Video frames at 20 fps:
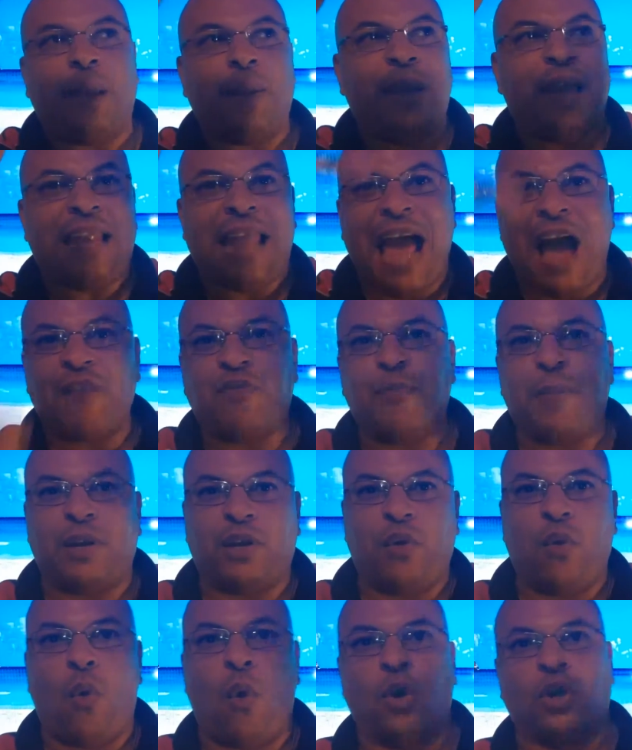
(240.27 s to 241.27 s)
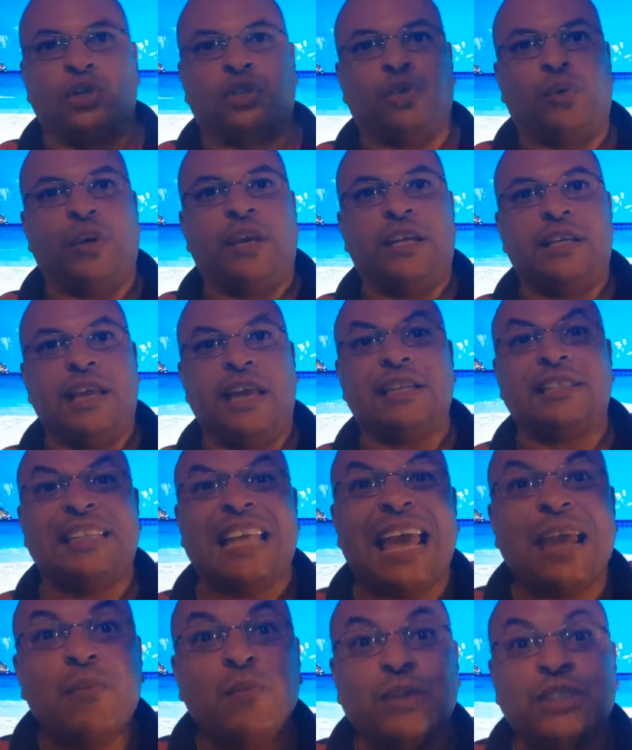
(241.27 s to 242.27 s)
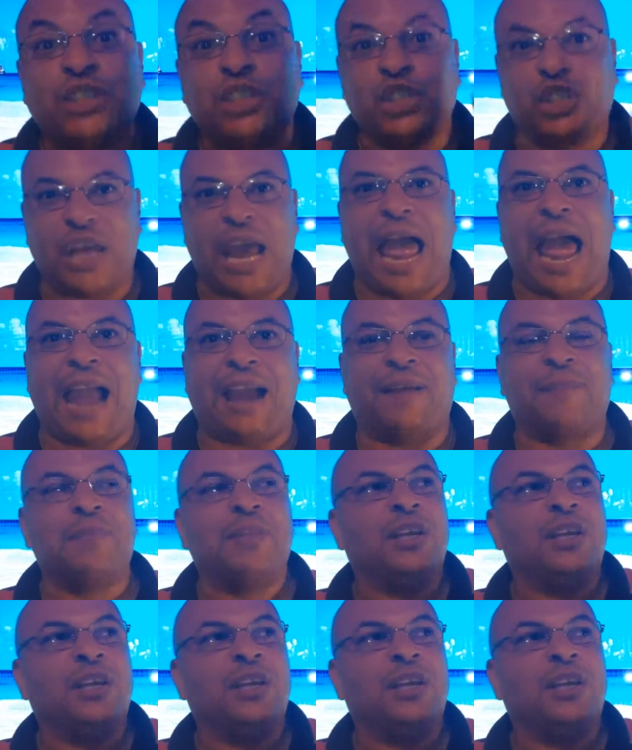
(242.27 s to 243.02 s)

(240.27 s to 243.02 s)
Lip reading: were in alphabetical order. So his name was Jack.